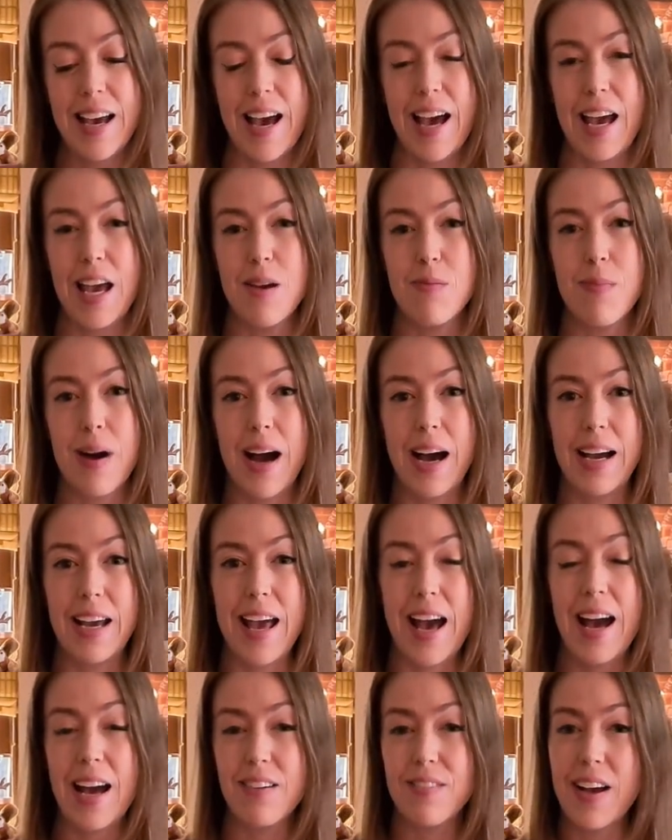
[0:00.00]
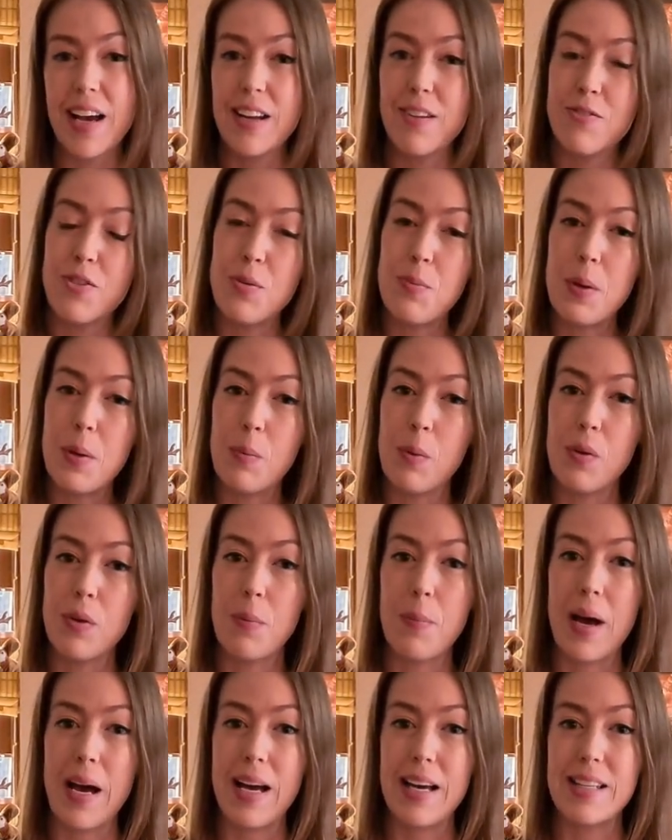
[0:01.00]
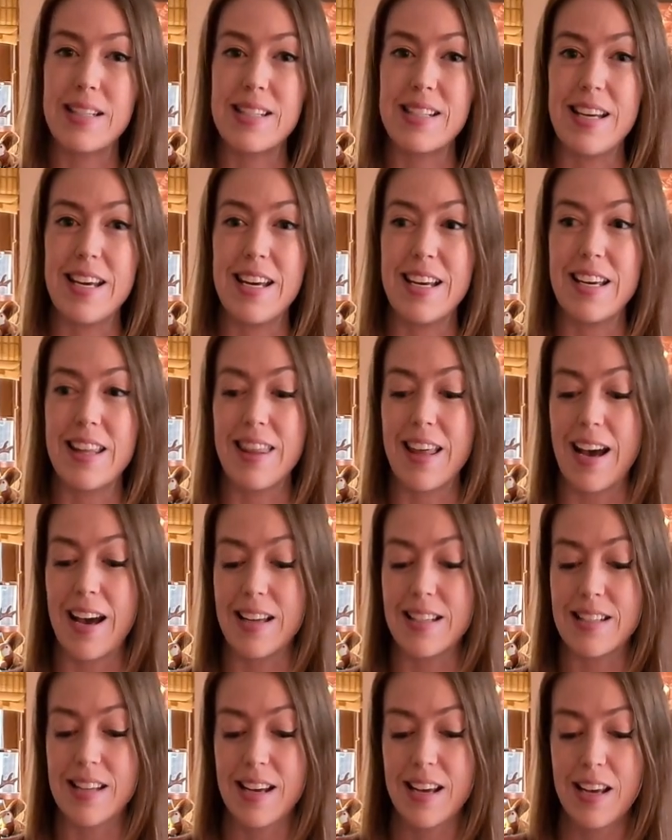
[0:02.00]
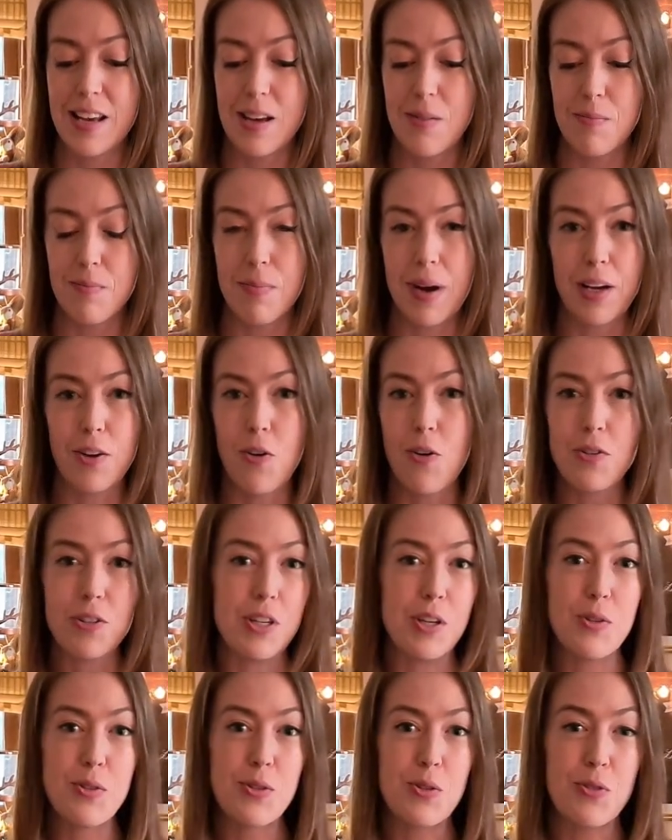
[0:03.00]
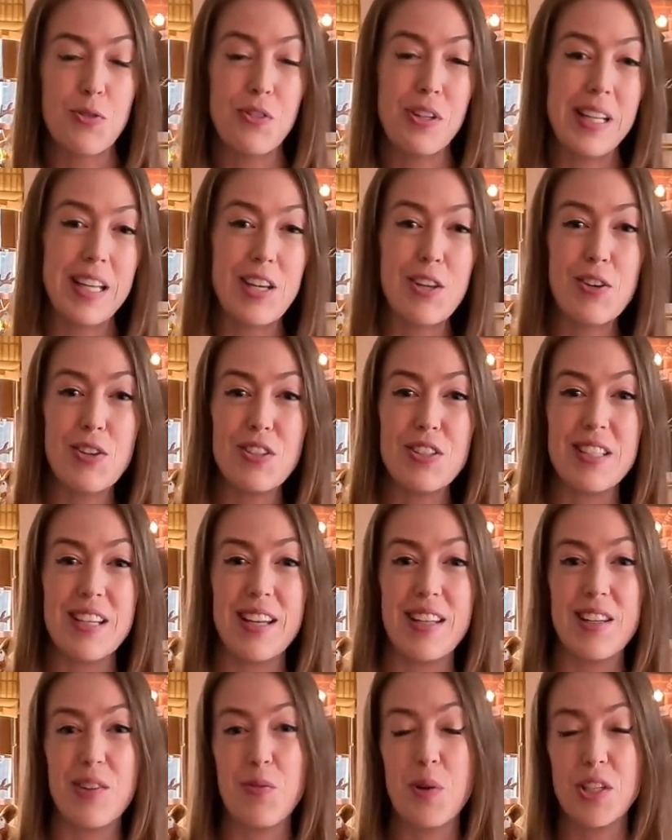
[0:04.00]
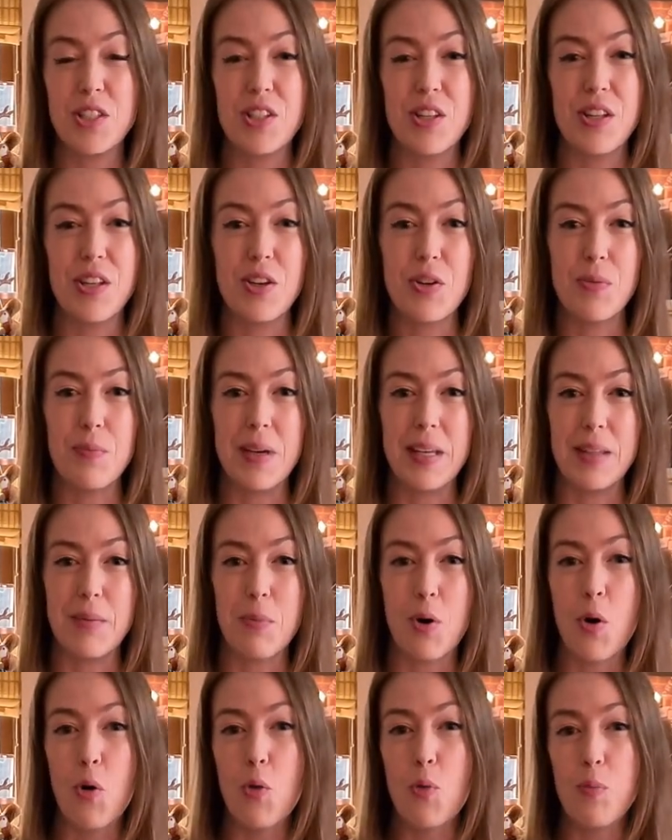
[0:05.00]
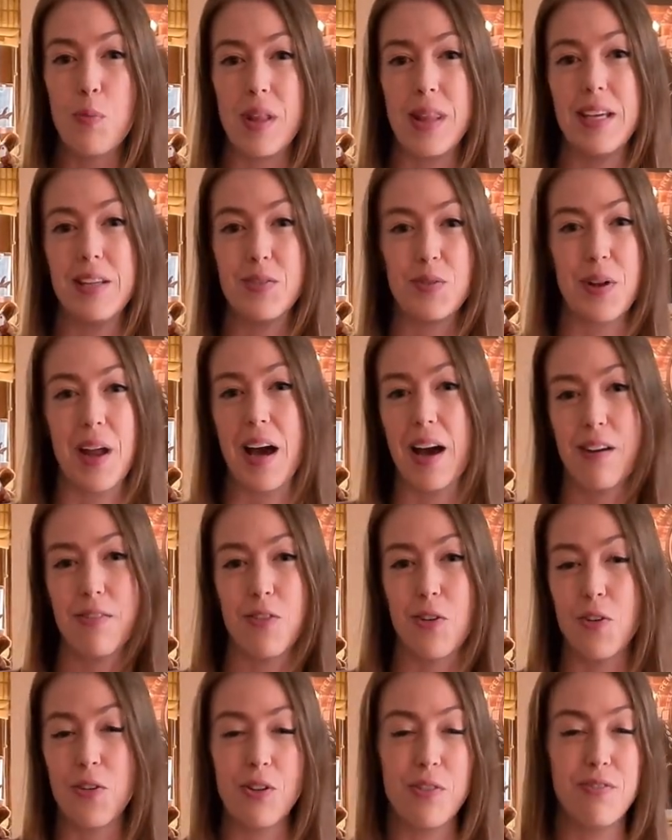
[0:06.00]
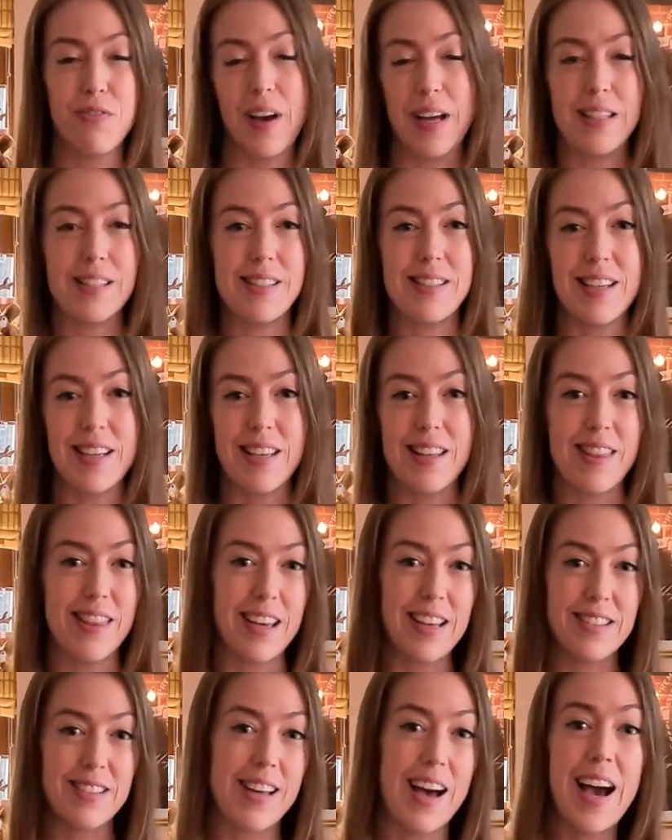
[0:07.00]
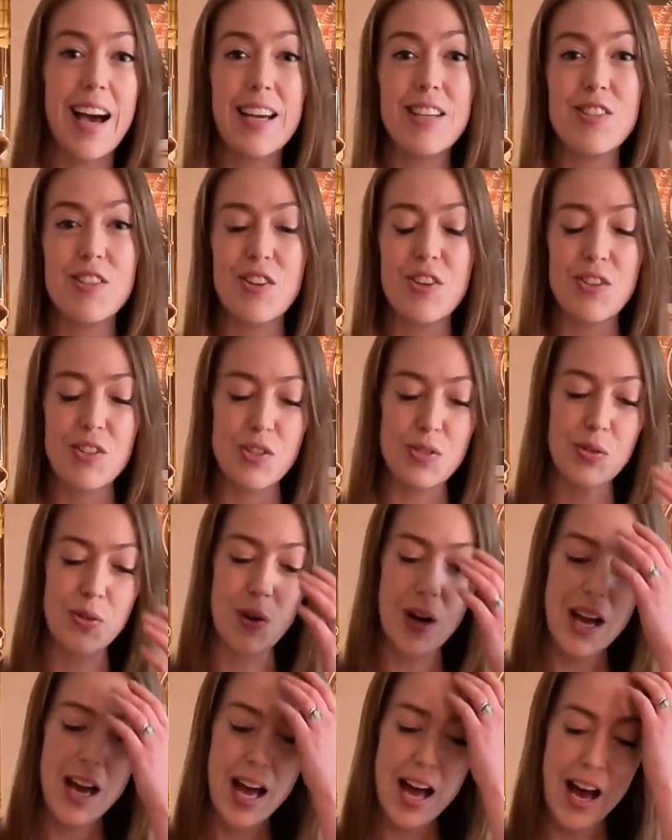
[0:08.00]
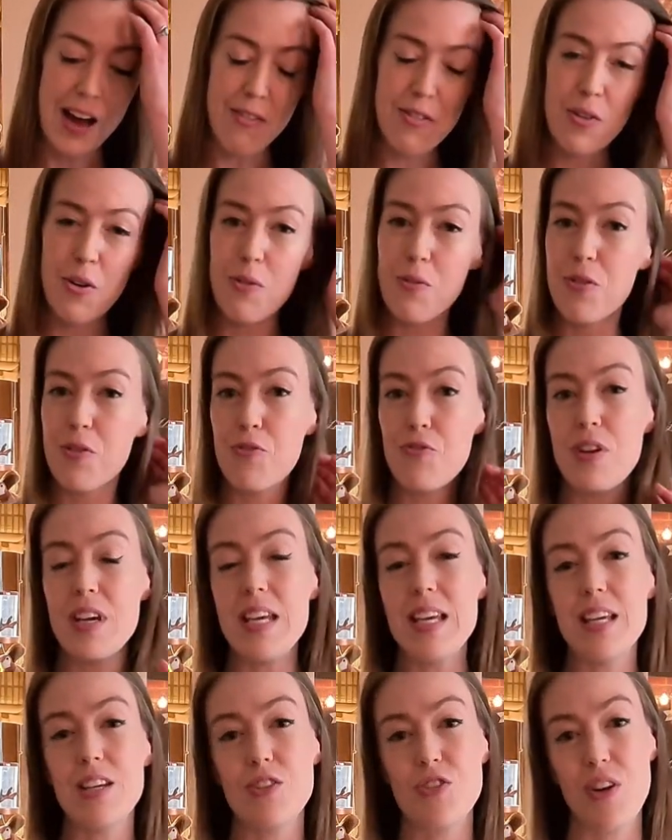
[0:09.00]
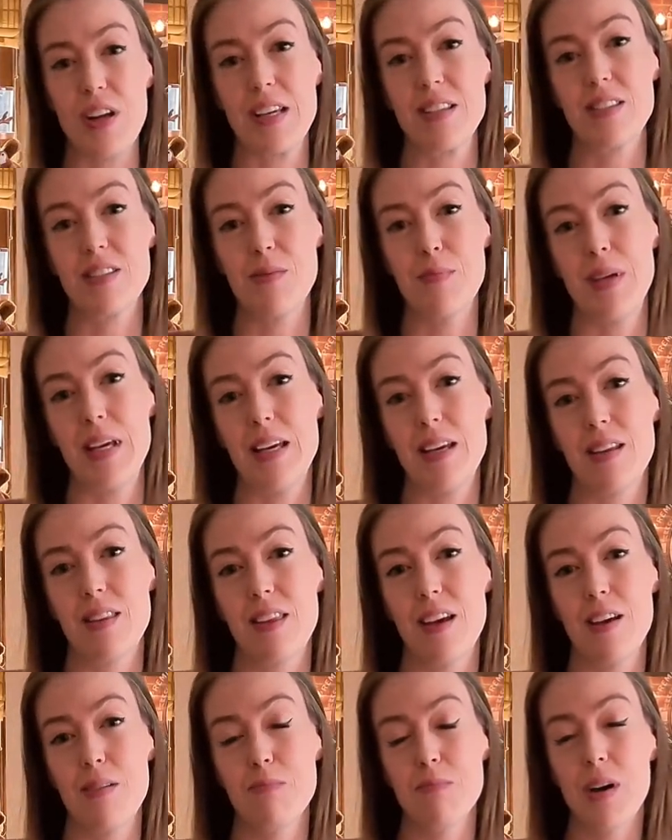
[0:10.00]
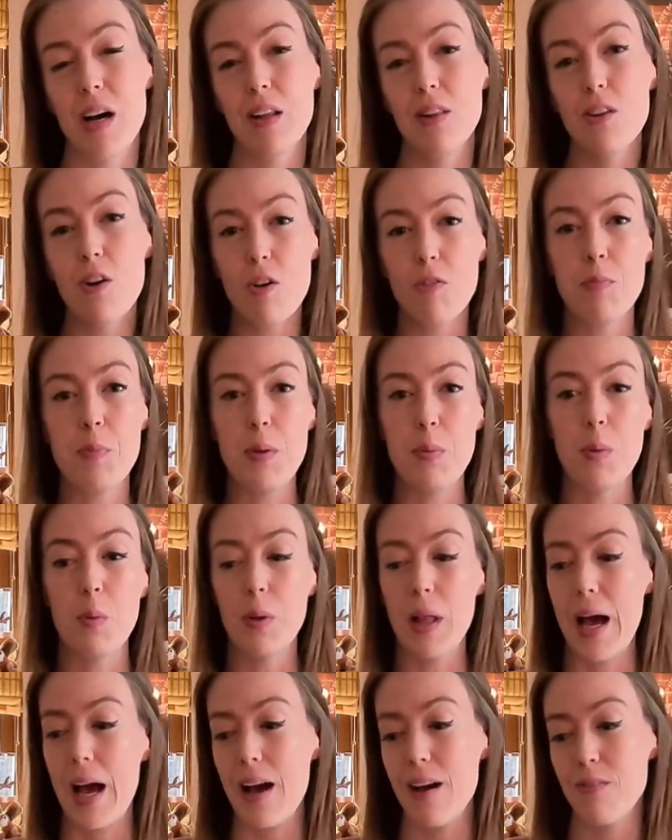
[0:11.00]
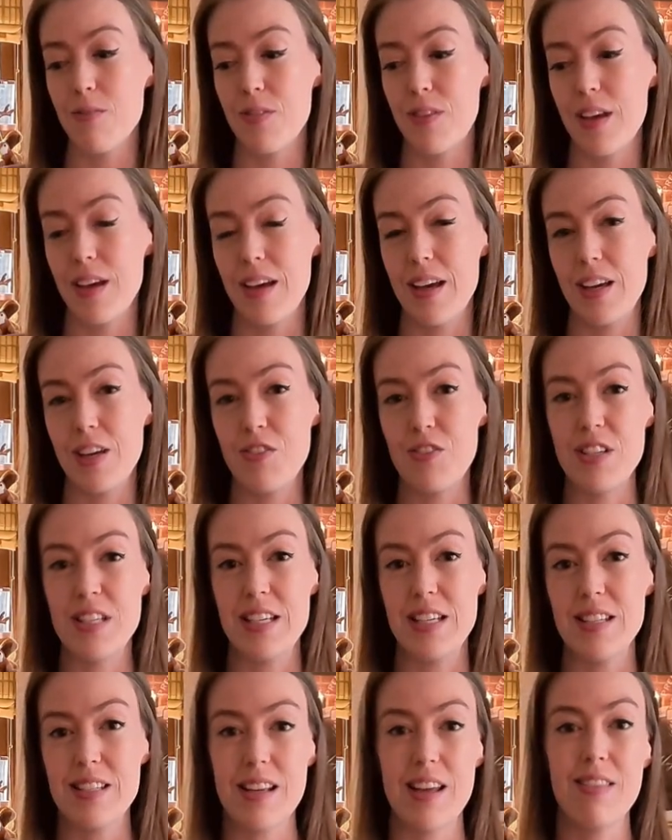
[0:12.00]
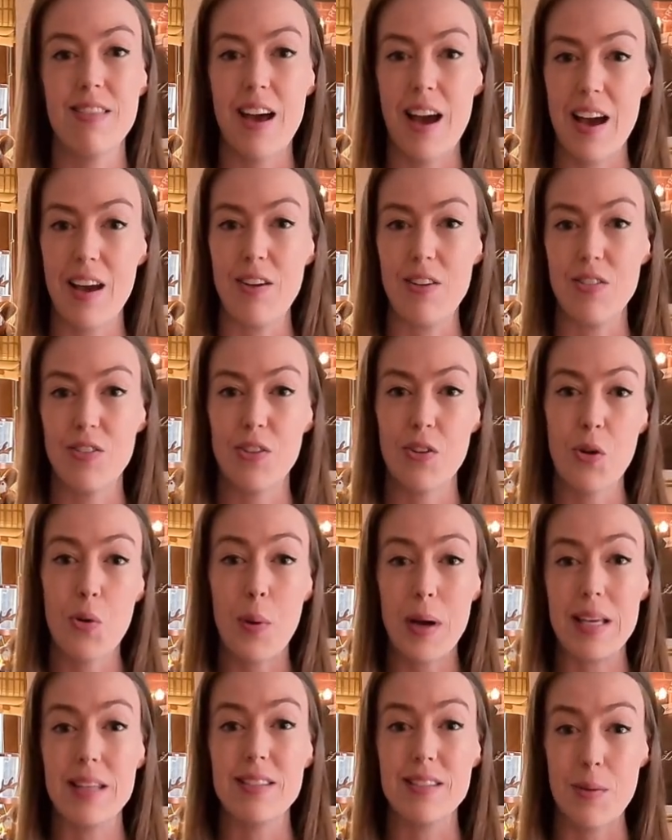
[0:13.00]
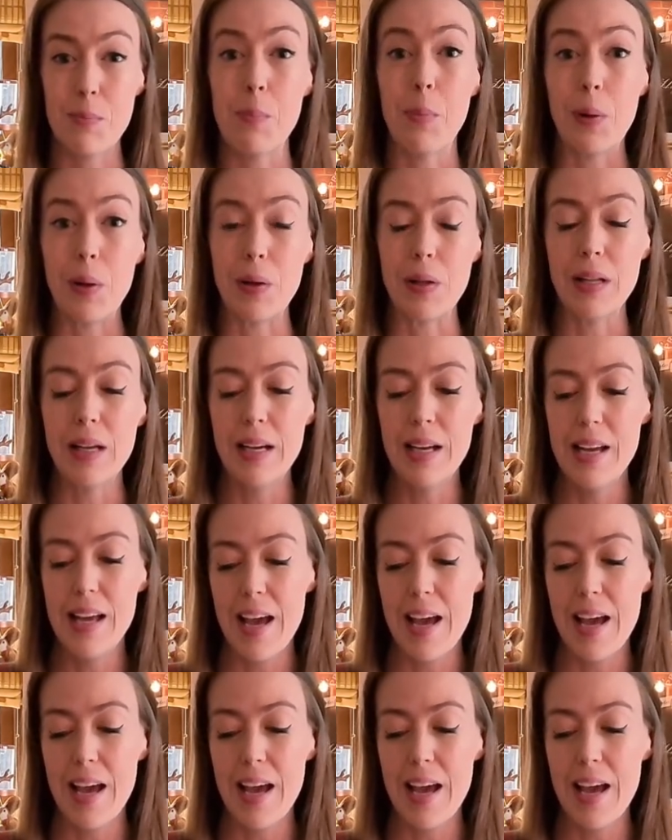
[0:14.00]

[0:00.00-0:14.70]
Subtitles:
I have had a few people in the past saying that my cocktails look really good and they wish that they could make them at home, but they don't have all the fancy things that I do. So I've thought of 3 drinks to make that a lot of people have the ingredients in the house. They're quite simple.